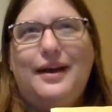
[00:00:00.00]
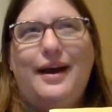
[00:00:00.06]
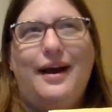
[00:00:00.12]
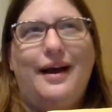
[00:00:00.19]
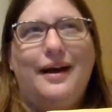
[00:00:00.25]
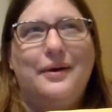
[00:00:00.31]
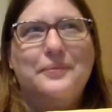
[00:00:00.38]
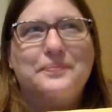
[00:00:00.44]

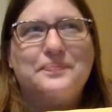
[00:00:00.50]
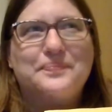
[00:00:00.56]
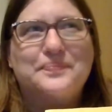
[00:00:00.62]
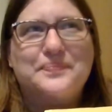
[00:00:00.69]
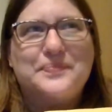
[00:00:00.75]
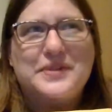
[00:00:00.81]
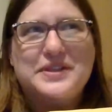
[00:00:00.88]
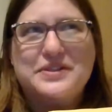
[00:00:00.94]

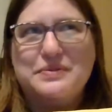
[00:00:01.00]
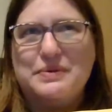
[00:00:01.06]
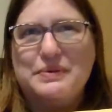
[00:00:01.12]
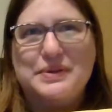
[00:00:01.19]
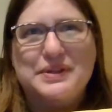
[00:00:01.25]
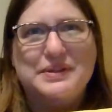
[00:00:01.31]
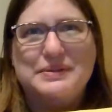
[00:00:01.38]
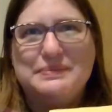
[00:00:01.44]
the one
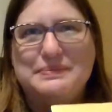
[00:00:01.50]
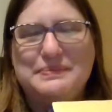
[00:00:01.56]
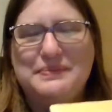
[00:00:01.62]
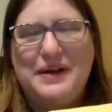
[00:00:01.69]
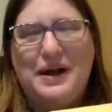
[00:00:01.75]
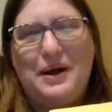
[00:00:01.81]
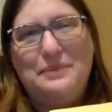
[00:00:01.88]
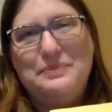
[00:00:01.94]
with
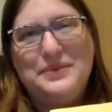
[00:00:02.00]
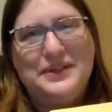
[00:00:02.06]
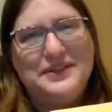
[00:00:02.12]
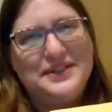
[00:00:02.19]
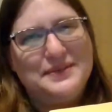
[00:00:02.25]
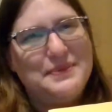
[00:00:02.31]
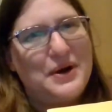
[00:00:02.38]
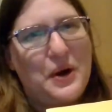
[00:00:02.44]

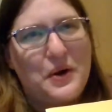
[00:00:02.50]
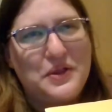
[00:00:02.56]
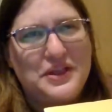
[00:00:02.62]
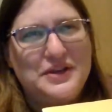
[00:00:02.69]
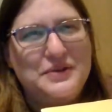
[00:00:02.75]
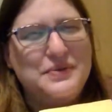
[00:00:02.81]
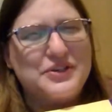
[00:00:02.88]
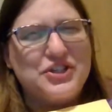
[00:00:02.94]
Melissa
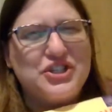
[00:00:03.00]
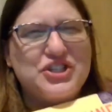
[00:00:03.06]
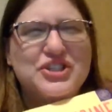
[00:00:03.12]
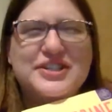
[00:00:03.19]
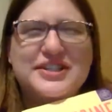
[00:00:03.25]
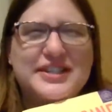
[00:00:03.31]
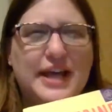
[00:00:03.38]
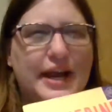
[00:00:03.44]
McCarthy, where she's
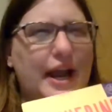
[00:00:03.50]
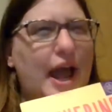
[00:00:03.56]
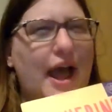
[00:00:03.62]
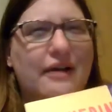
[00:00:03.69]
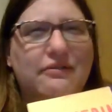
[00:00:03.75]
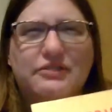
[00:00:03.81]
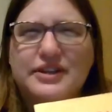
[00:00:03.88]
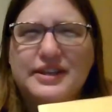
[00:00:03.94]
just like,
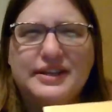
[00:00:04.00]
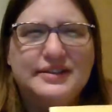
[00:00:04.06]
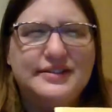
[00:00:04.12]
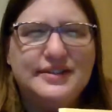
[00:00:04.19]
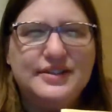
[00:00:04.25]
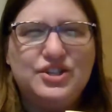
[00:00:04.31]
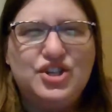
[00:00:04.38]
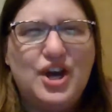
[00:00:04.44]
everything is
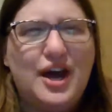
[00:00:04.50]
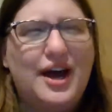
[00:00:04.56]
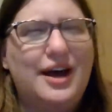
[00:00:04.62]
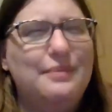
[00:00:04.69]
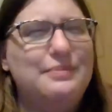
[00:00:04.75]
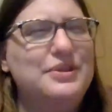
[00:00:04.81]
the job.